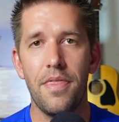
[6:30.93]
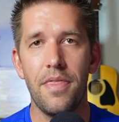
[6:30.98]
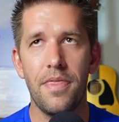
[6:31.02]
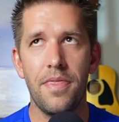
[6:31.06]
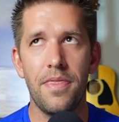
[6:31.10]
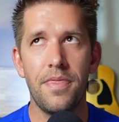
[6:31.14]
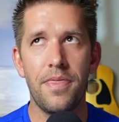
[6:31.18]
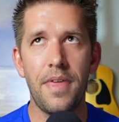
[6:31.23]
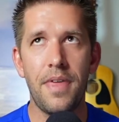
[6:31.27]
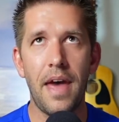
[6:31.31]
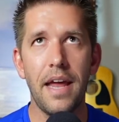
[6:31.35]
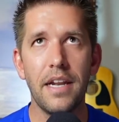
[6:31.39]

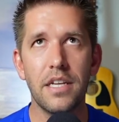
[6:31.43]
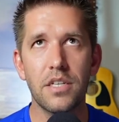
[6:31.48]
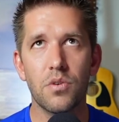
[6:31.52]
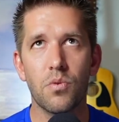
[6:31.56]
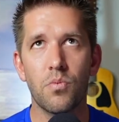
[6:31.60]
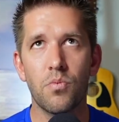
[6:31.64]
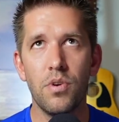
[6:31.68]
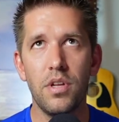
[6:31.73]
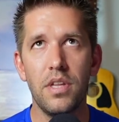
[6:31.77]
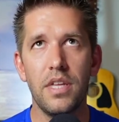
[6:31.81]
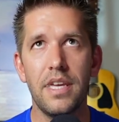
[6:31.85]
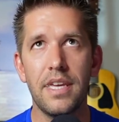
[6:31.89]
that's
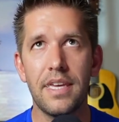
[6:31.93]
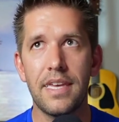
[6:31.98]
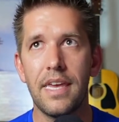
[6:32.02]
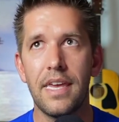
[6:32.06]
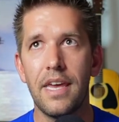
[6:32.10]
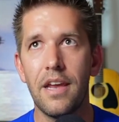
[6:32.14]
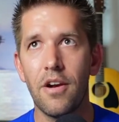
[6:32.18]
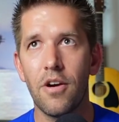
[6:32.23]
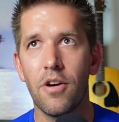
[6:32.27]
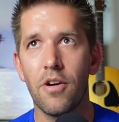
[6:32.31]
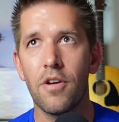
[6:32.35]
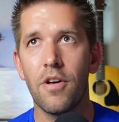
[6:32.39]
really
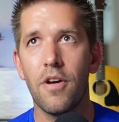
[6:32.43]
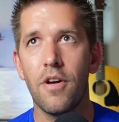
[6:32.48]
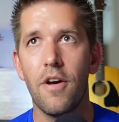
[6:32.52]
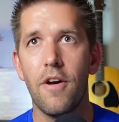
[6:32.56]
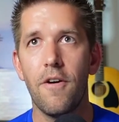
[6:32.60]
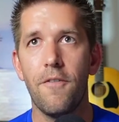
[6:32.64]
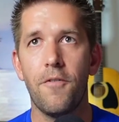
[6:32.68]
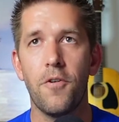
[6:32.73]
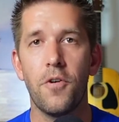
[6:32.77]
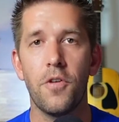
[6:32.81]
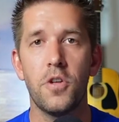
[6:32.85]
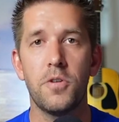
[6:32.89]
geared
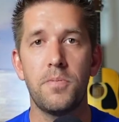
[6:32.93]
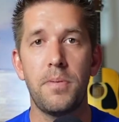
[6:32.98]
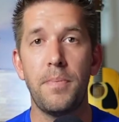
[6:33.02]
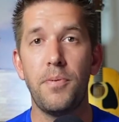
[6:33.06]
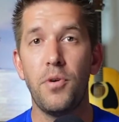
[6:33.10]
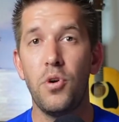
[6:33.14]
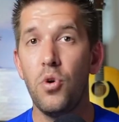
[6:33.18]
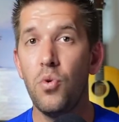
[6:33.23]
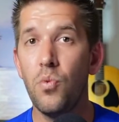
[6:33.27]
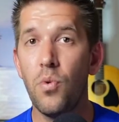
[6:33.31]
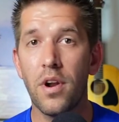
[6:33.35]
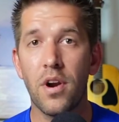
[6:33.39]
for those people
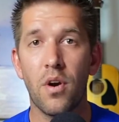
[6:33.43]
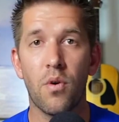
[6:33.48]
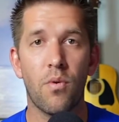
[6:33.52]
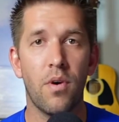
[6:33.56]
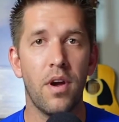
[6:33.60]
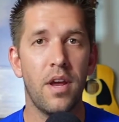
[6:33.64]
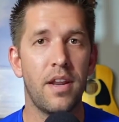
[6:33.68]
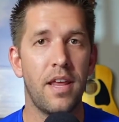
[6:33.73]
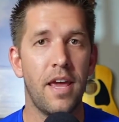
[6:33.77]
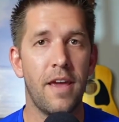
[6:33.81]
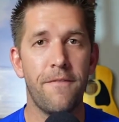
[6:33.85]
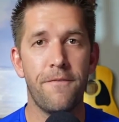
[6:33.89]
who want to
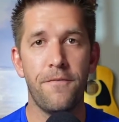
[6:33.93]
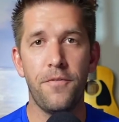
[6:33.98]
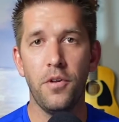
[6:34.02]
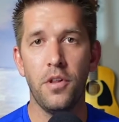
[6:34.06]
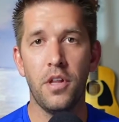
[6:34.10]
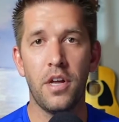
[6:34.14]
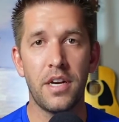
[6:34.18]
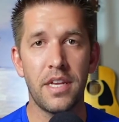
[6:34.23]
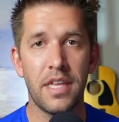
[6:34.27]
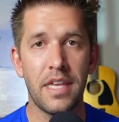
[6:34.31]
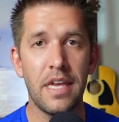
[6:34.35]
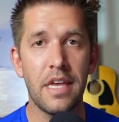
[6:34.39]
run a
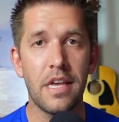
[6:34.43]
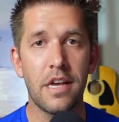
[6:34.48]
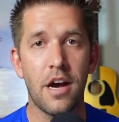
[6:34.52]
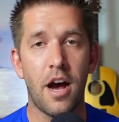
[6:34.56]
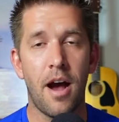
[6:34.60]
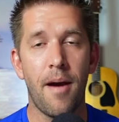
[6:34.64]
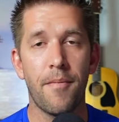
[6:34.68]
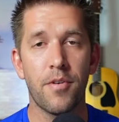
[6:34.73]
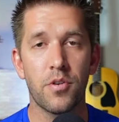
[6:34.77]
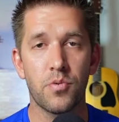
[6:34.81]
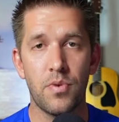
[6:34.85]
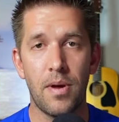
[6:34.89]
full-on
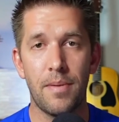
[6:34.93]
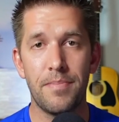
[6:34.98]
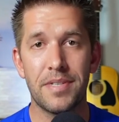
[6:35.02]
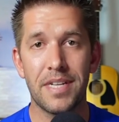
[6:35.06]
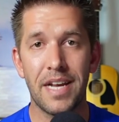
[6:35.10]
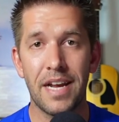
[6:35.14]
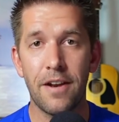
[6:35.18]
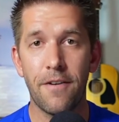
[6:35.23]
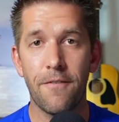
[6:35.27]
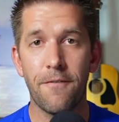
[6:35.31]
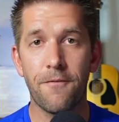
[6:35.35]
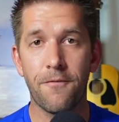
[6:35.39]
e-commerce
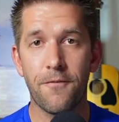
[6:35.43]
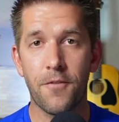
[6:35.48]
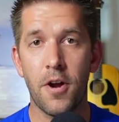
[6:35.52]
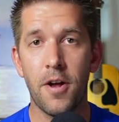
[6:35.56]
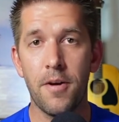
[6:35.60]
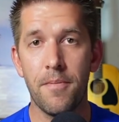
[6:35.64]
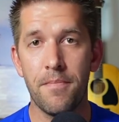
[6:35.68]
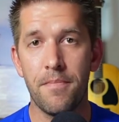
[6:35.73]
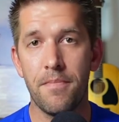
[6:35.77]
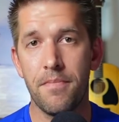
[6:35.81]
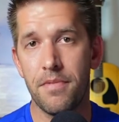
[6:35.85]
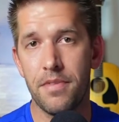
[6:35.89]
website
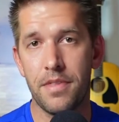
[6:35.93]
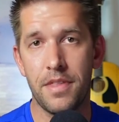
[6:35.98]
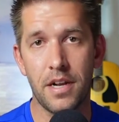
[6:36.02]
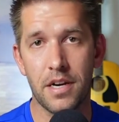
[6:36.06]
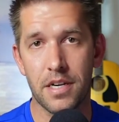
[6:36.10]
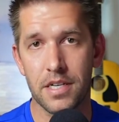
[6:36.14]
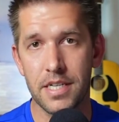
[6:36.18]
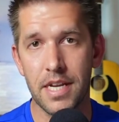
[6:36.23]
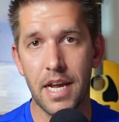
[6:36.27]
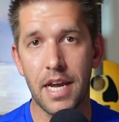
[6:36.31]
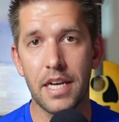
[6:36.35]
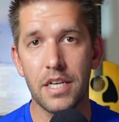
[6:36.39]
from their
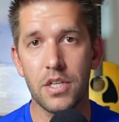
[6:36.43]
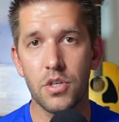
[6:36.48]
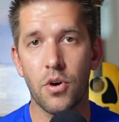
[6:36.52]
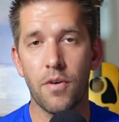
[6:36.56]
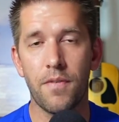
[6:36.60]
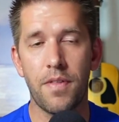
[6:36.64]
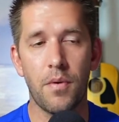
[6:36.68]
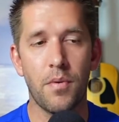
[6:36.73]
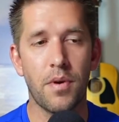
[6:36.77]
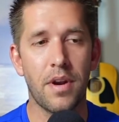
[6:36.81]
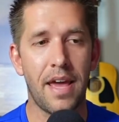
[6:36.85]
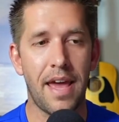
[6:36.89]
site, or if
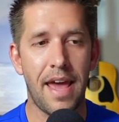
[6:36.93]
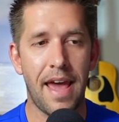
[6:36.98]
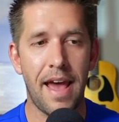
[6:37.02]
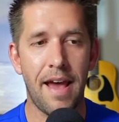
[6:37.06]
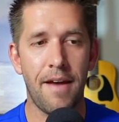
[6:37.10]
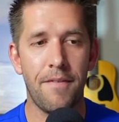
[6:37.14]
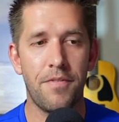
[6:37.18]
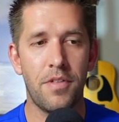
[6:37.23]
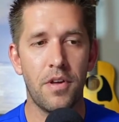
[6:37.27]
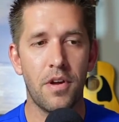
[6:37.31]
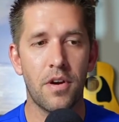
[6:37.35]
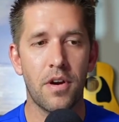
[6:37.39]
they want to
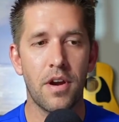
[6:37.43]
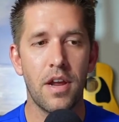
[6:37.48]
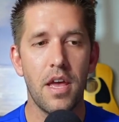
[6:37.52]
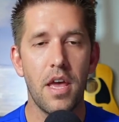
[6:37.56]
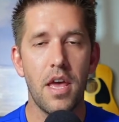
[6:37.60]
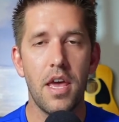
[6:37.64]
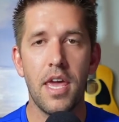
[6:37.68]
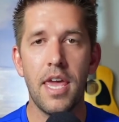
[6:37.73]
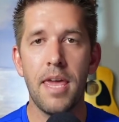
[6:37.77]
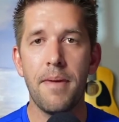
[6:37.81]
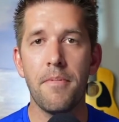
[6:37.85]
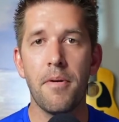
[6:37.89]
have their
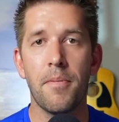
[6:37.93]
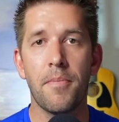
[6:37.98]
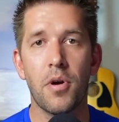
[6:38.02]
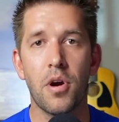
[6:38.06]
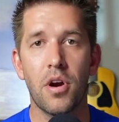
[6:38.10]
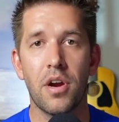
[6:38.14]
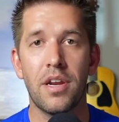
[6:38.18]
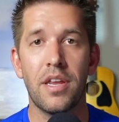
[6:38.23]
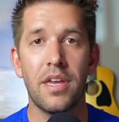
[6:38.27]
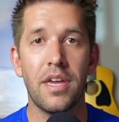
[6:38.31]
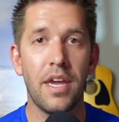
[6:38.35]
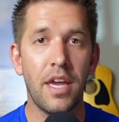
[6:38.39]
email
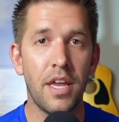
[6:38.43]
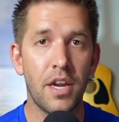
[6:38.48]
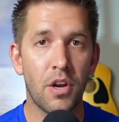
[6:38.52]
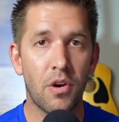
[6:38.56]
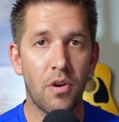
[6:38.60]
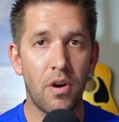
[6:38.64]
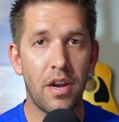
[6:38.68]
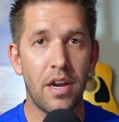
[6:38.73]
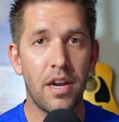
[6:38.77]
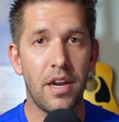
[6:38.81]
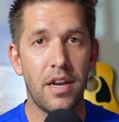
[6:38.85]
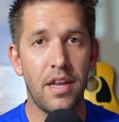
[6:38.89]
marketing
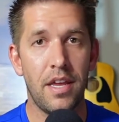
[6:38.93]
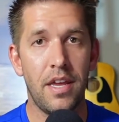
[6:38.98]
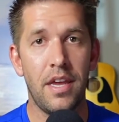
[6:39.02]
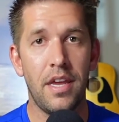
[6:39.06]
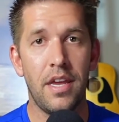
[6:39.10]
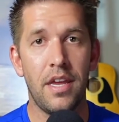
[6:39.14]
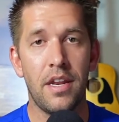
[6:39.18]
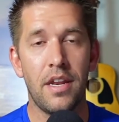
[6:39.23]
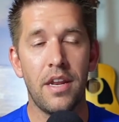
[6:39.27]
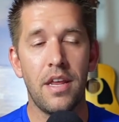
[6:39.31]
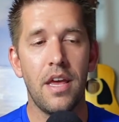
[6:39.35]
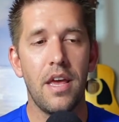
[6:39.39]
integrated
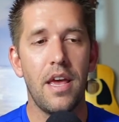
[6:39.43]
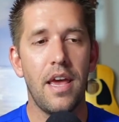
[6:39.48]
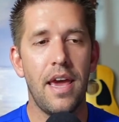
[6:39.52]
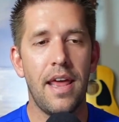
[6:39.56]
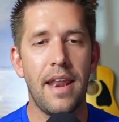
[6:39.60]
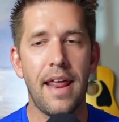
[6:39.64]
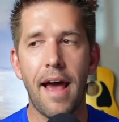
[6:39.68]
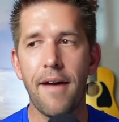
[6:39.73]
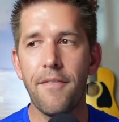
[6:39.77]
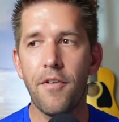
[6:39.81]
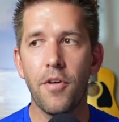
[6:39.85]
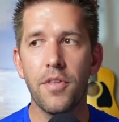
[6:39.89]
in and
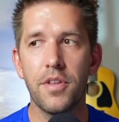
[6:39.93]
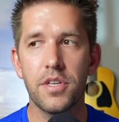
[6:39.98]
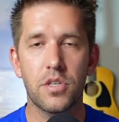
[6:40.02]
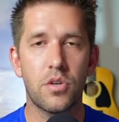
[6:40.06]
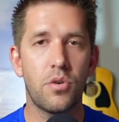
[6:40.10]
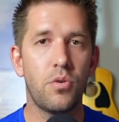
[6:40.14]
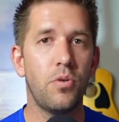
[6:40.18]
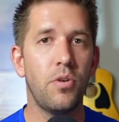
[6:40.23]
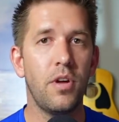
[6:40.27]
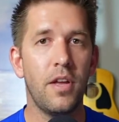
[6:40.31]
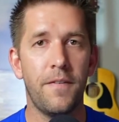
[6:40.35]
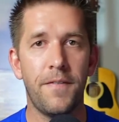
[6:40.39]
have all this
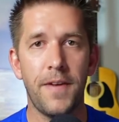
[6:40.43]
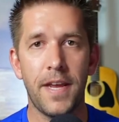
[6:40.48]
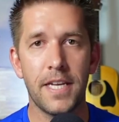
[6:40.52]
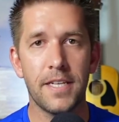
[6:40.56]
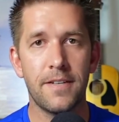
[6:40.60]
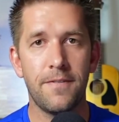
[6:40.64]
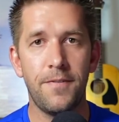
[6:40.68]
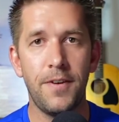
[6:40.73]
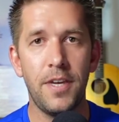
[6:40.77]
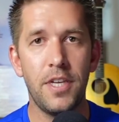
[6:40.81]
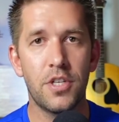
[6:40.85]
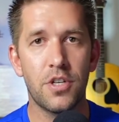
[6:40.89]
cool advanced
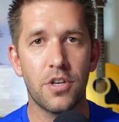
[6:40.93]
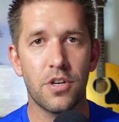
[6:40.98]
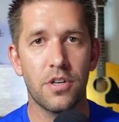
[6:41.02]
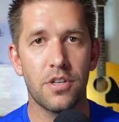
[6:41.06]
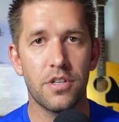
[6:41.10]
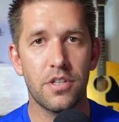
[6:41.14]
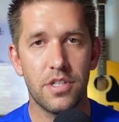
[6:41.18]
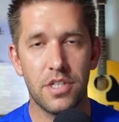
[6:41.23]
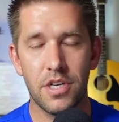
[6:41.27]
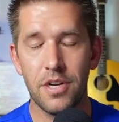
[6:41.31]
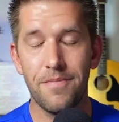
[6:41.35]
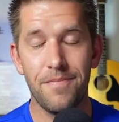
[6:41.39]
features.
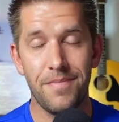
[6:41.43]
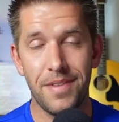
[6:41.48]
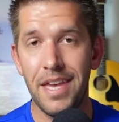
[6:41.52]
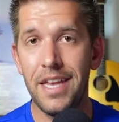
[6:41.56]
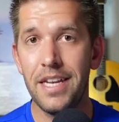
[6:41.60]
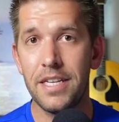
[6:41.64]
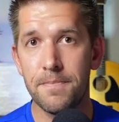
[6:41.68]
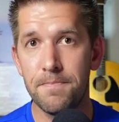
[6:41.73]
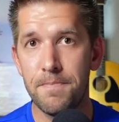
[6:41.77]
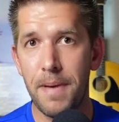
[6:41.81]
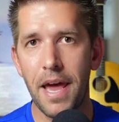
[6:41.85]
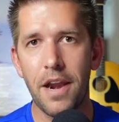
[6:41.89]
So
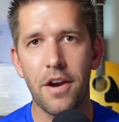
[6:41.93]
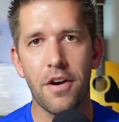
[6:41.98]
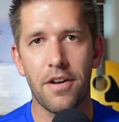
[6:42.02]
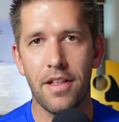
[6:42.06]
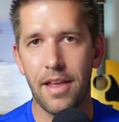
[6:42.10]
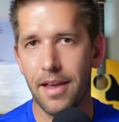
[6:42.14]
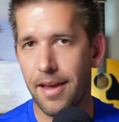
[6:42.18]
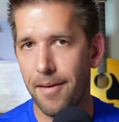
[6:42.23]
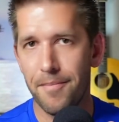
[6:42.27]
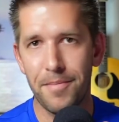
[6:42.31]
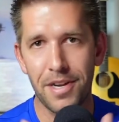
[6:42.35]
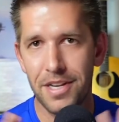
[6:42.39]
it's better.
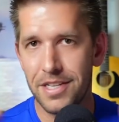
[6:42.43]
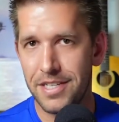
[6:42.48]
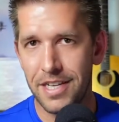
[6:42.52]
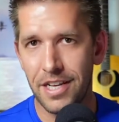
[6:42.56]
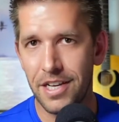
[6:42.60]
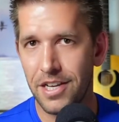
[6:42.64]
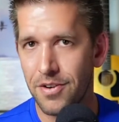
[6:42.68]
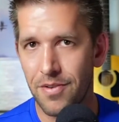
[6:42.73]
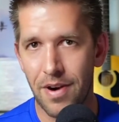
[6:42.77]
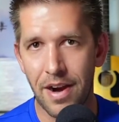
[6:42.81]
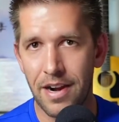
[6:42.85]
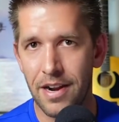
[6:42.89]
Like I'm going to tell
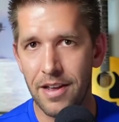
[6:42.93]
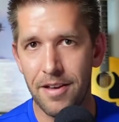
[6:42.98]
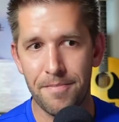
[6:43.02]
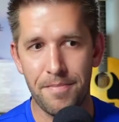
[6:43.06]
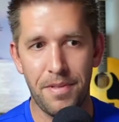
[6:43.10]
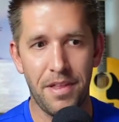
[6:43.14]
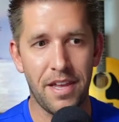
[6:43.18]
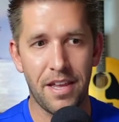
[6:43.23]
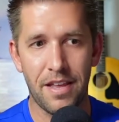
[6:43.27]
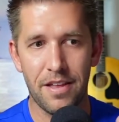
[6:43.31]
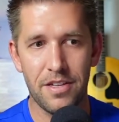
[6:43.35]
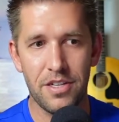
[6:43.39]
you right up, like